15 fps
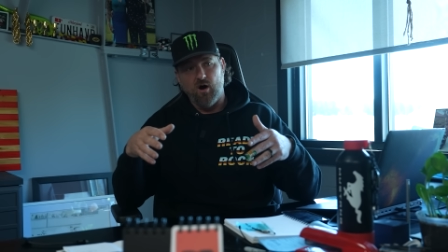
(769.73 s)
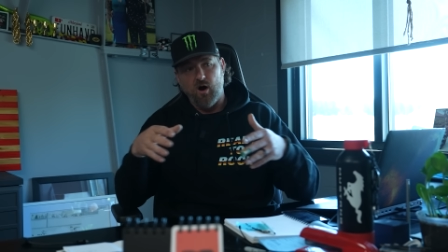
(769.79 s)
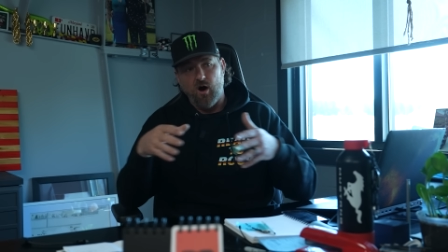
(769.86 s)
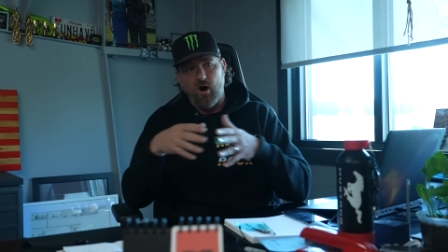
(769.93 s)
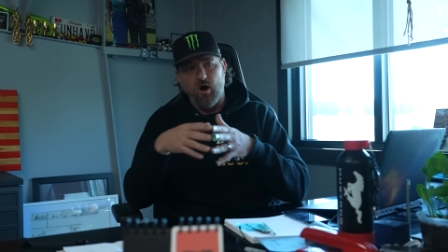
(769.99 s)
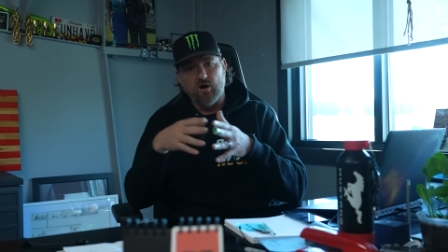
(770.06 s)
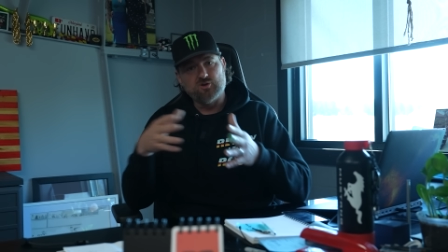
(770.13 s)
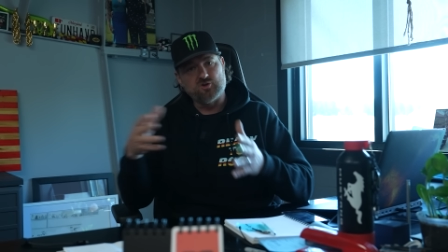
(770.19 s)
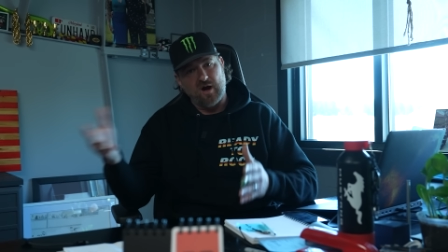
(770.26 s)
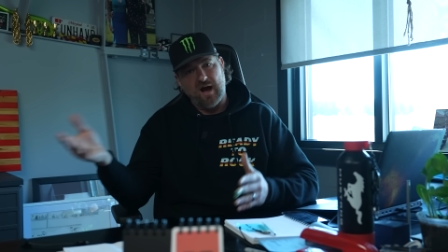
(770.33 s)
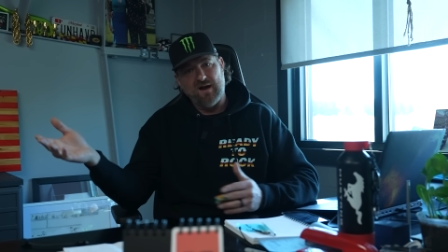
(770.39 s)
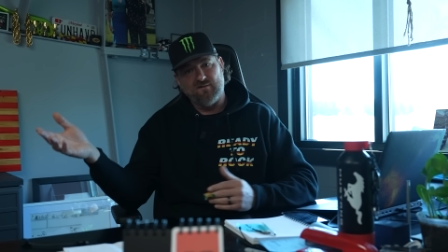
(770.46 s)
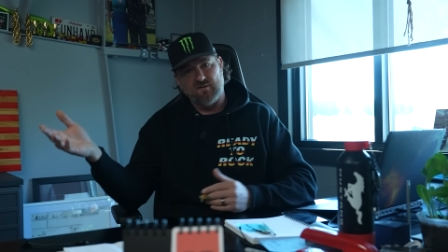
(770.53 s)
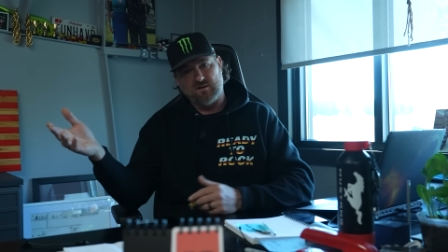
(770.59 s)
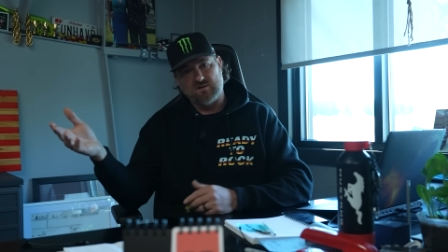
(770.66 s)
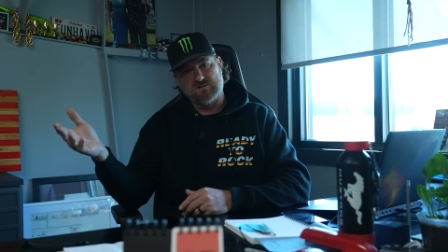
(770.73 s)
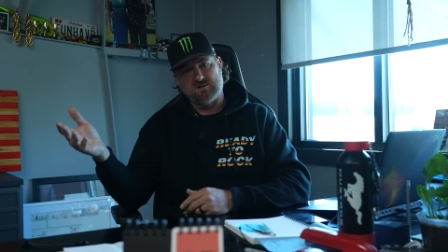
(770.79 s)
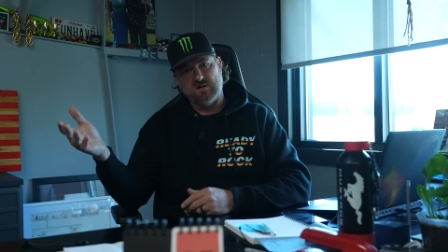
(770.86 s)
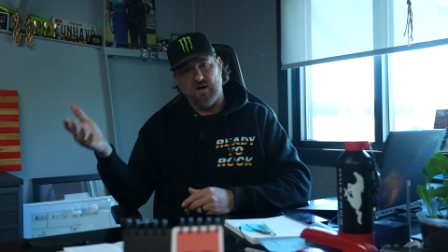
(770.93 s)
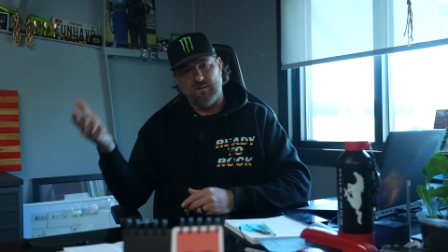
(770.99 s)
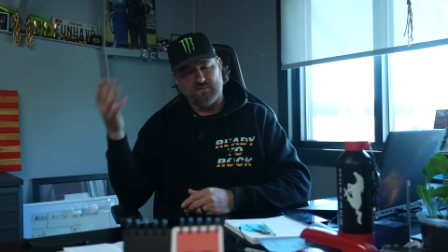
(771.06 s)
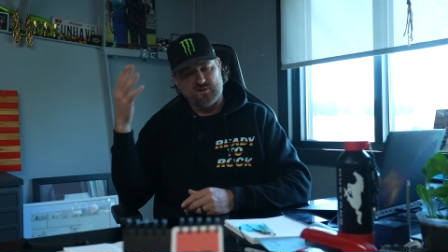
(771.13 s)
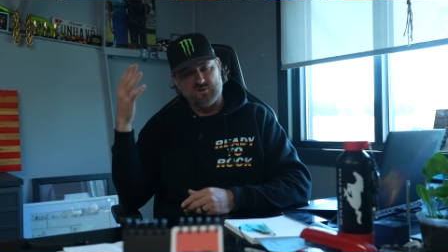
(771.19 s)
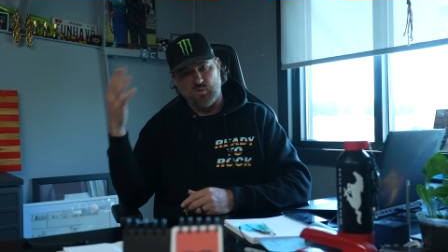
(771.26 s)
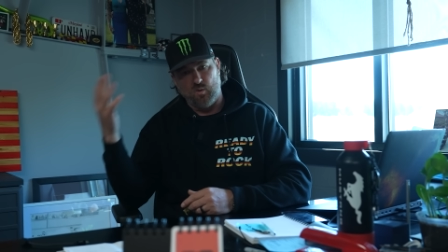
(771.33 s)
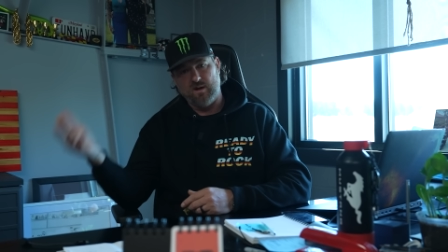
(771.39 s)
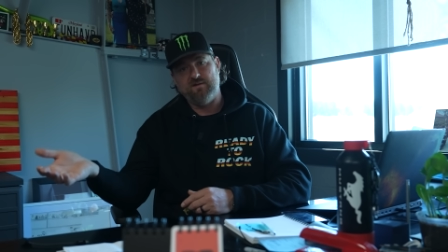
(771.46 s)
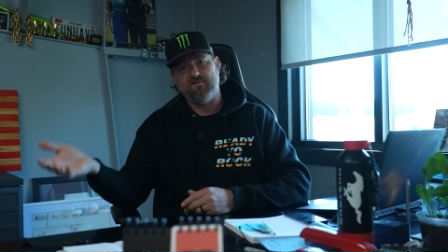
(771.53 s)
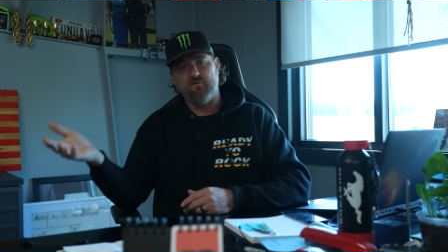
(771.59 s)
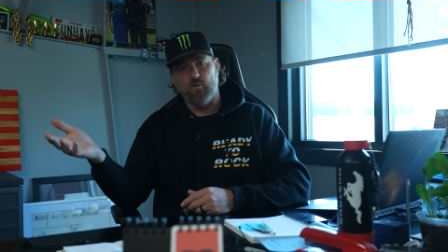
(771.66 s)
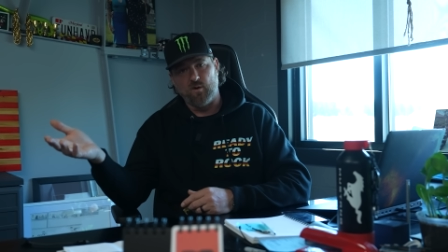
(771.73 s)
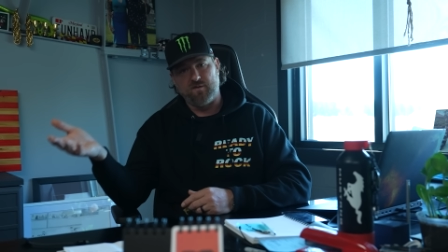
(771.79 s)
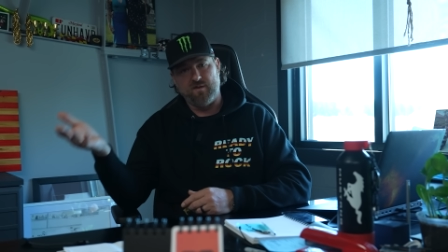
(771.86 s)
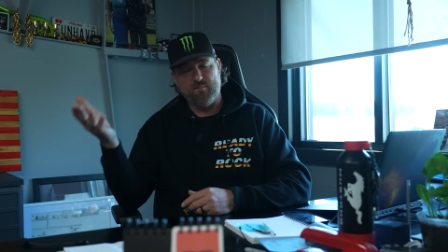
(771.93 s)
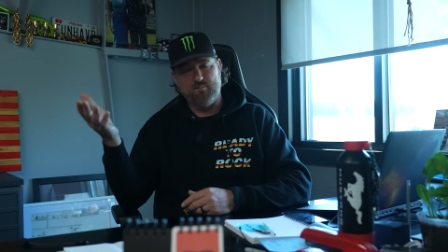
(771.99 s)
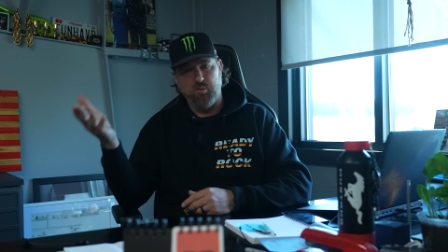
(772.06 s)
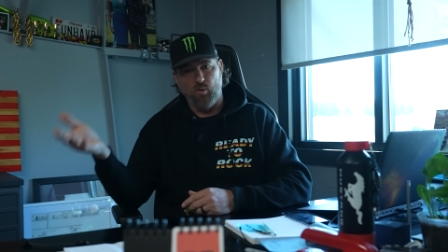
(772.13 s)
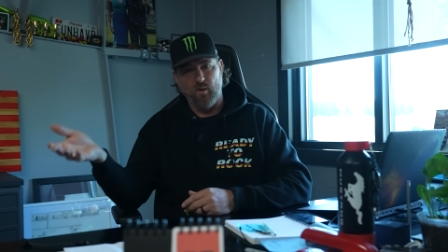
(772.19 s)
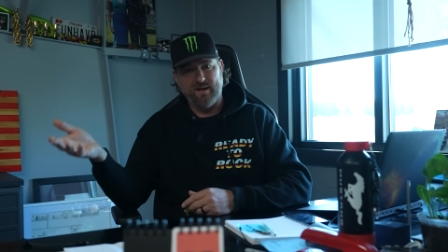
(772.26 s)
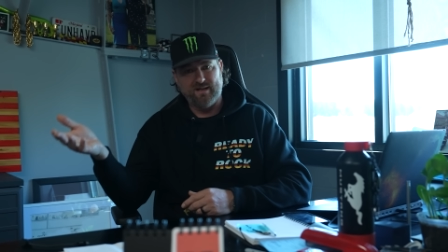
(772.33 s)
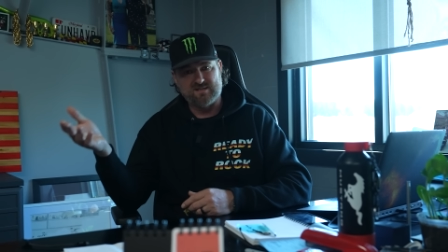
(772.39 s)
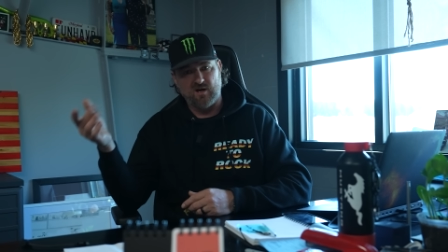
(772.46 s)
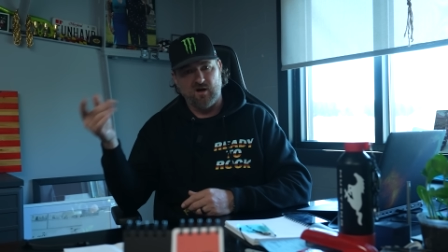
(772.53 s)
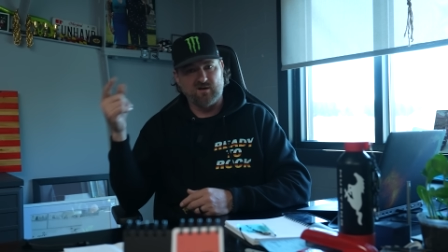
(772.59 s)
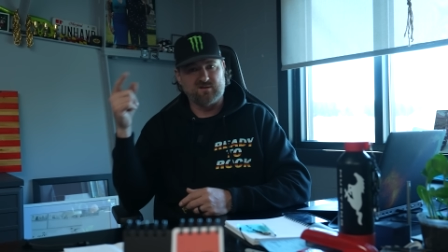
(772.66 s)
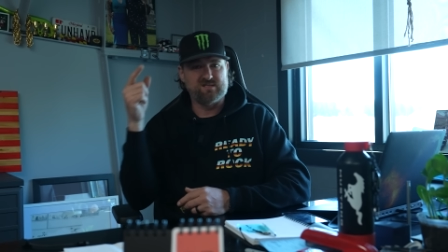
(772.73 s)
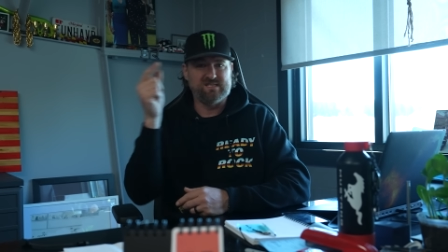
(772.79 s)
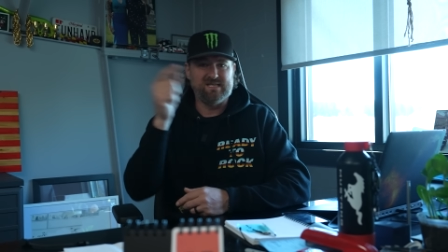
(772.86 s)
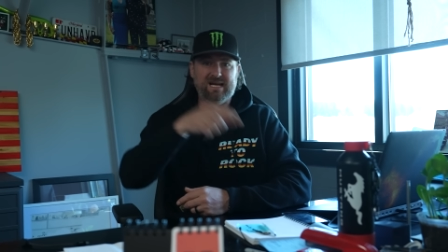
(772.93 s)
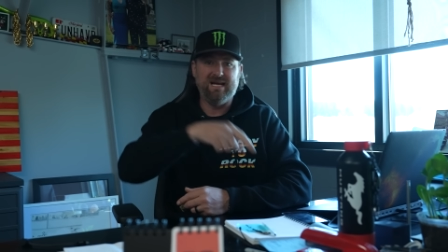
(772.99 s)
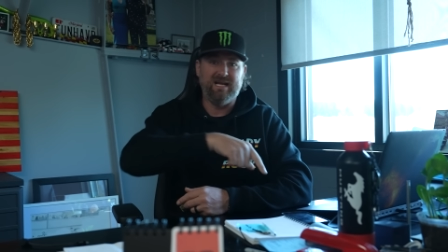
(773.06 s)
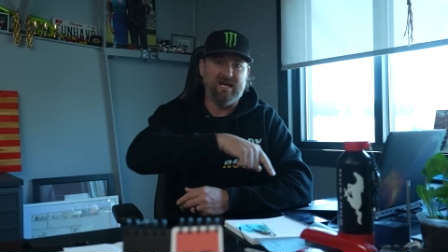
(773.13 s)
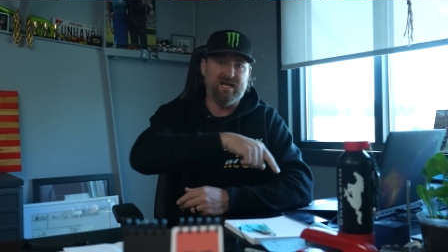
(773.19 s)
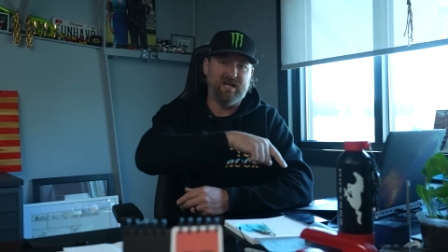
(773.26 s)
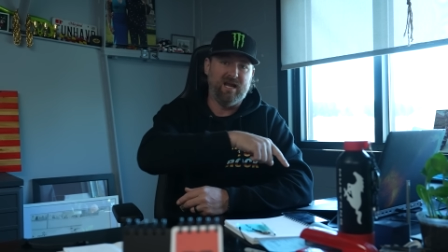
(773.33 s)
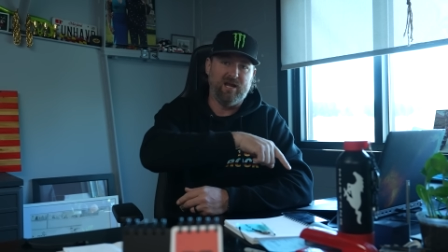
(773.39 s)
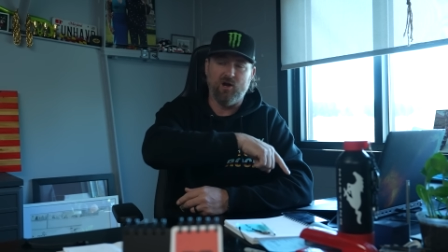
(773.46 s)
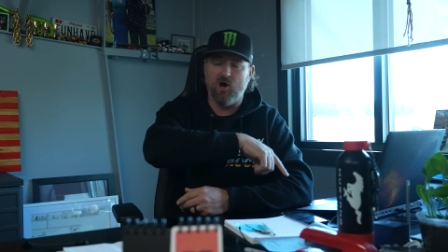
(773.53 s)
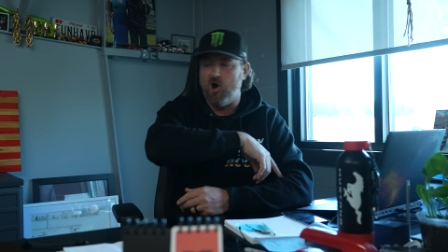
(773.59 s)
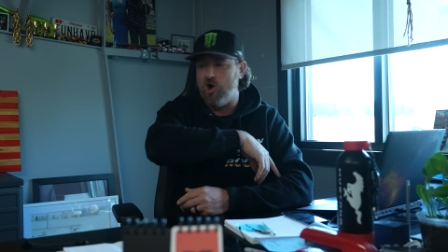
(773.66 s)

all drivers up to 24th in points are seeded and